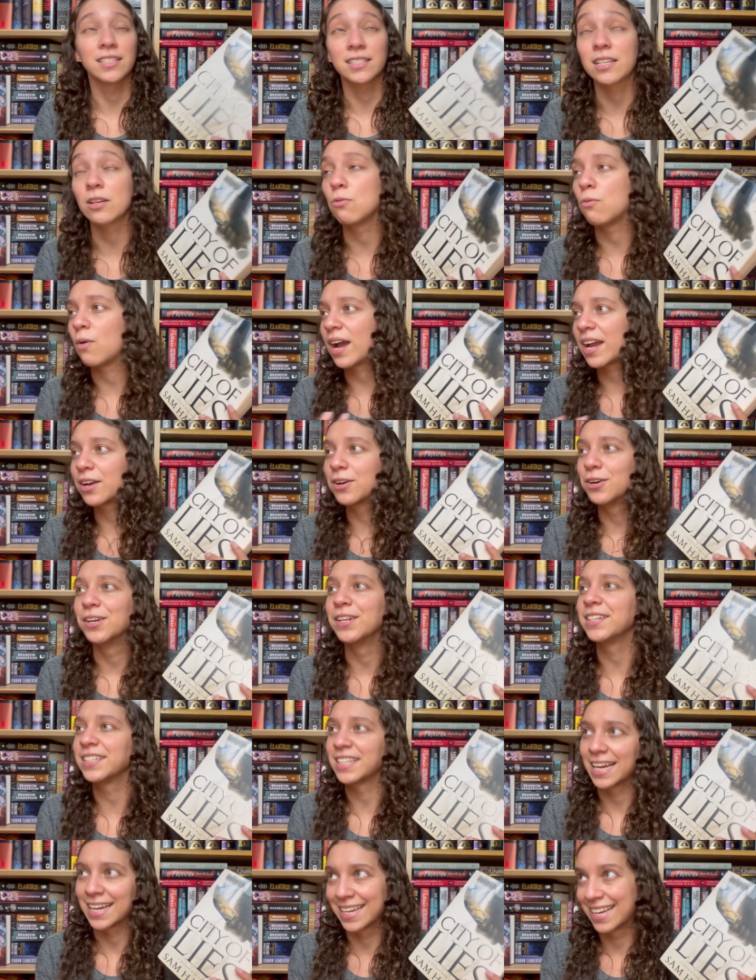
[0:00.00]
Like, why
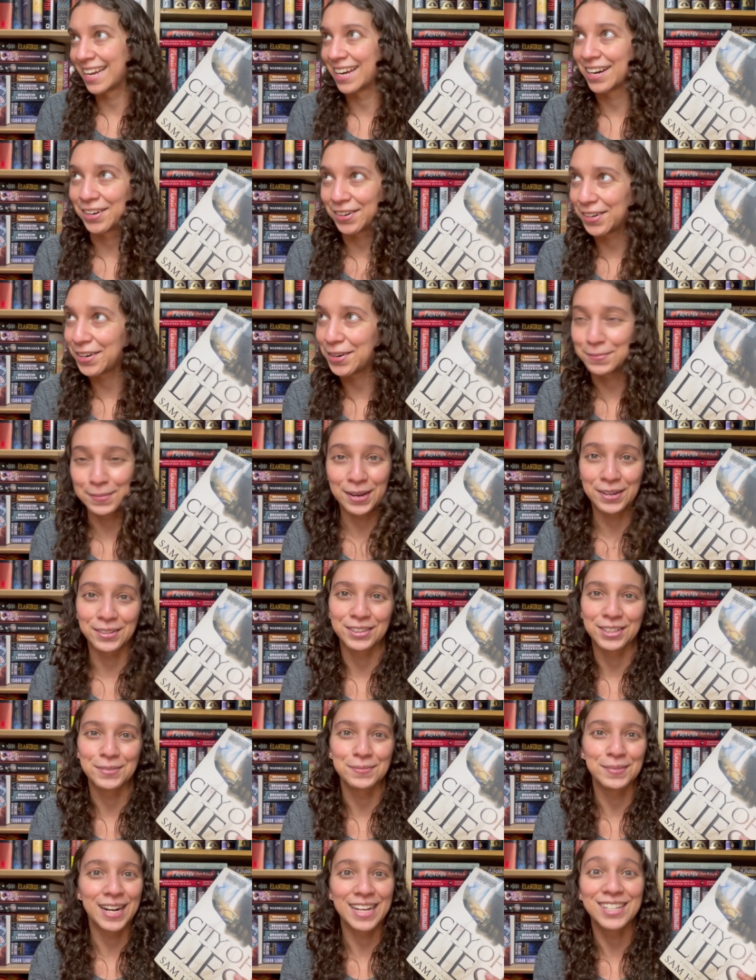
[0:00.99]
couldn't I care about
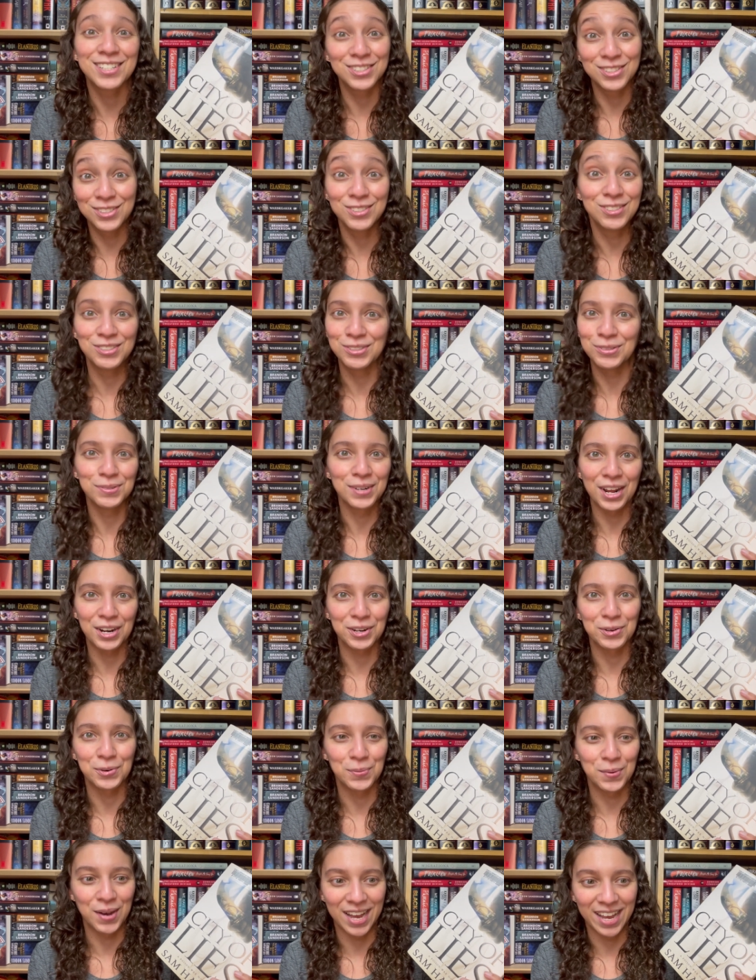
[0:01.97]
them? And I do not know
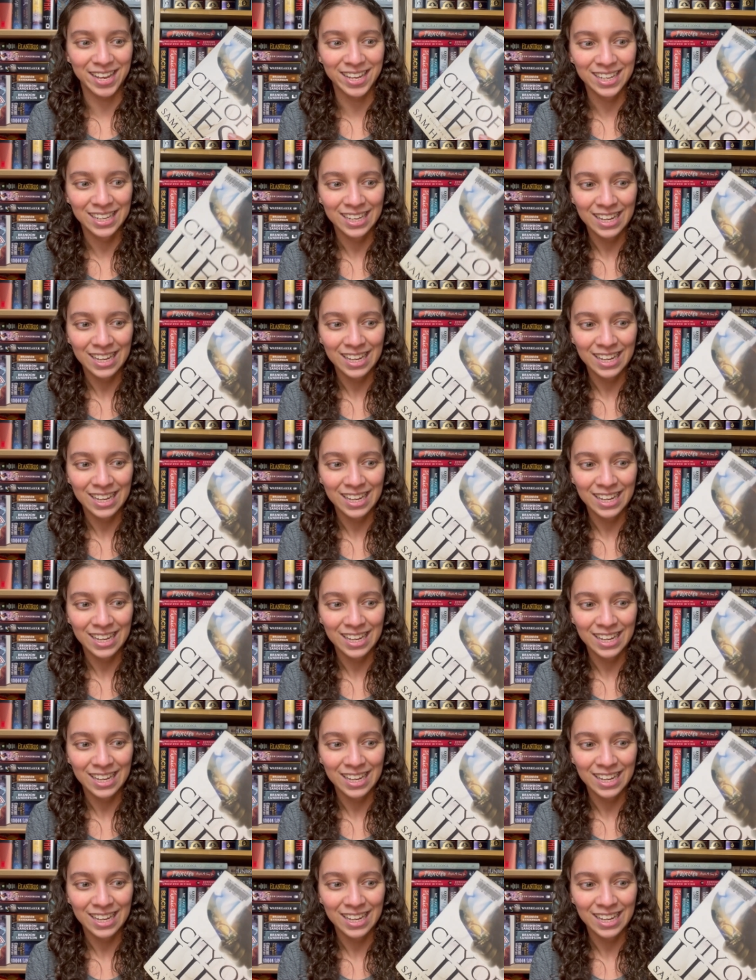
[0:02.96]
why.